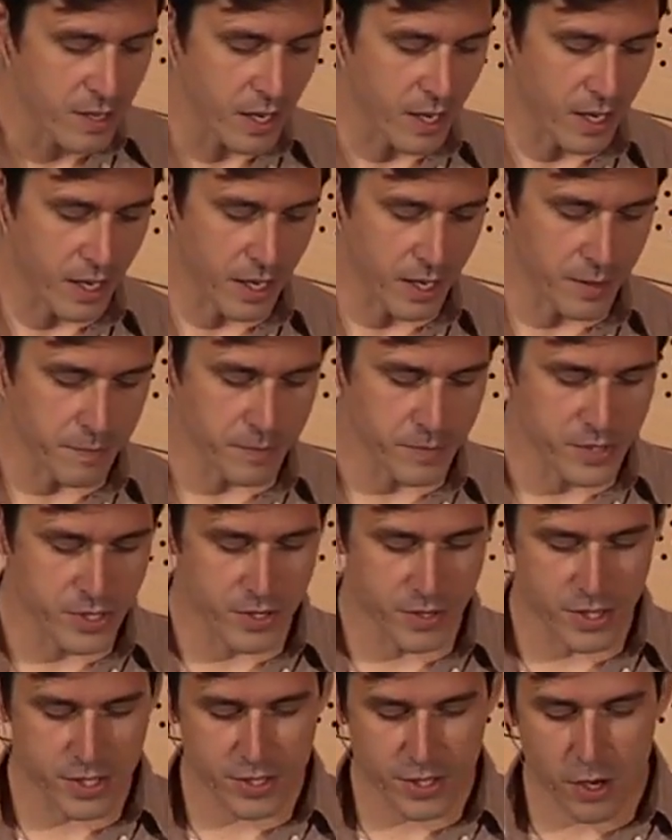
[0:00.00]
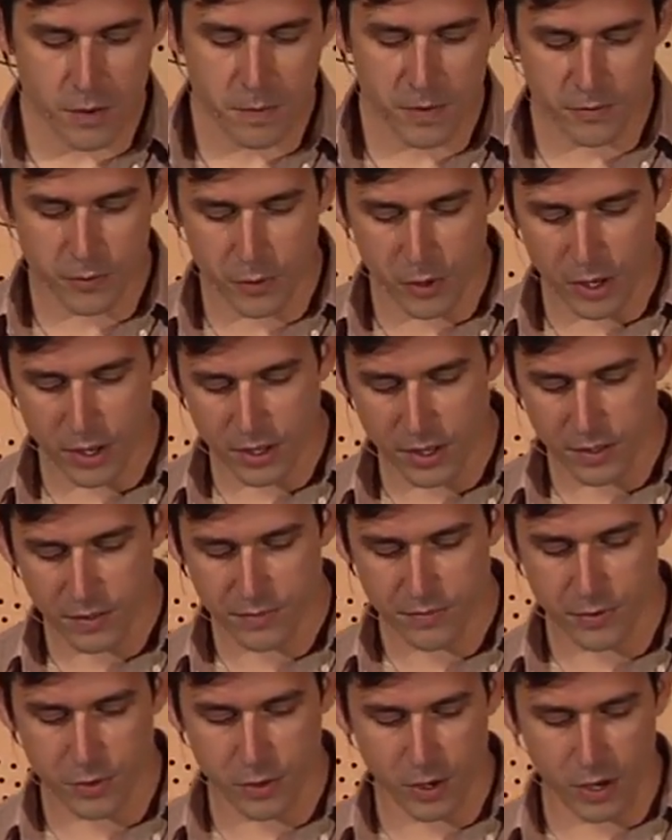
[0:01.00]
So the scope of work
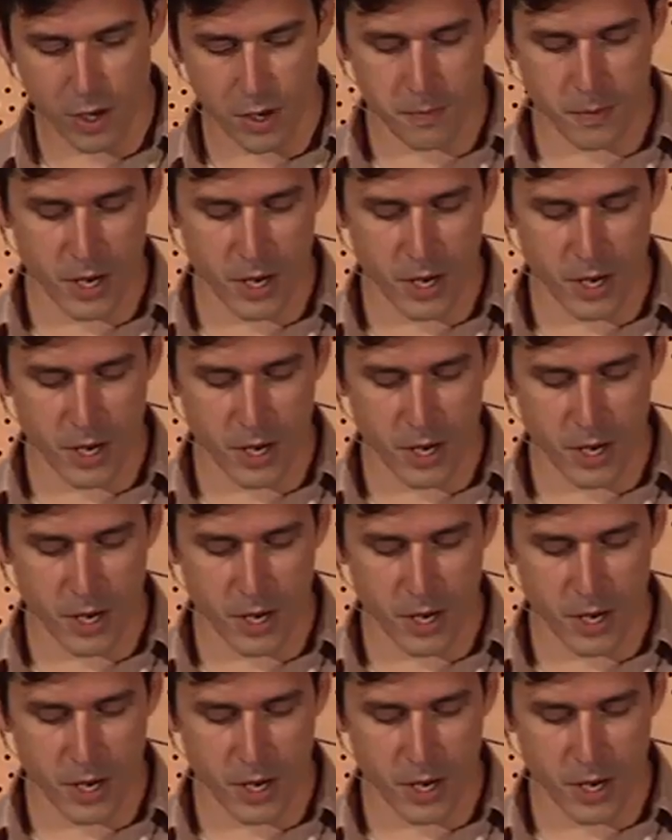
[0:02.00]
for our